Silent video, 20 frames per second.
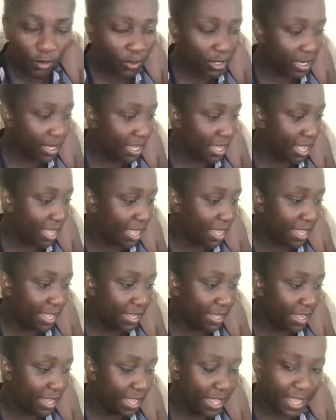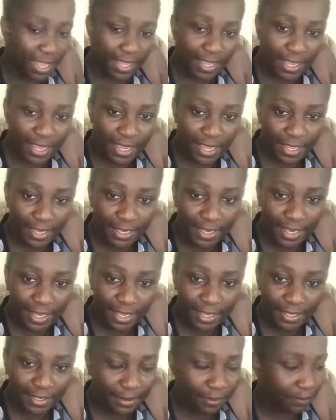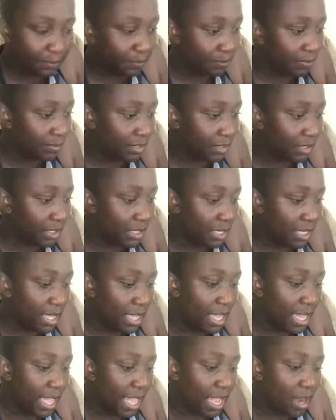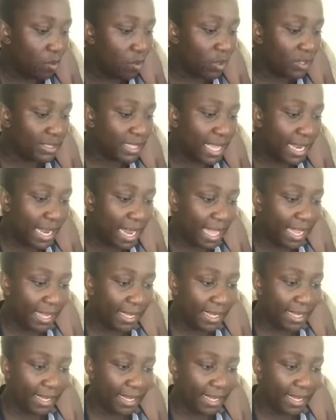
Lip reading: at high. And what I like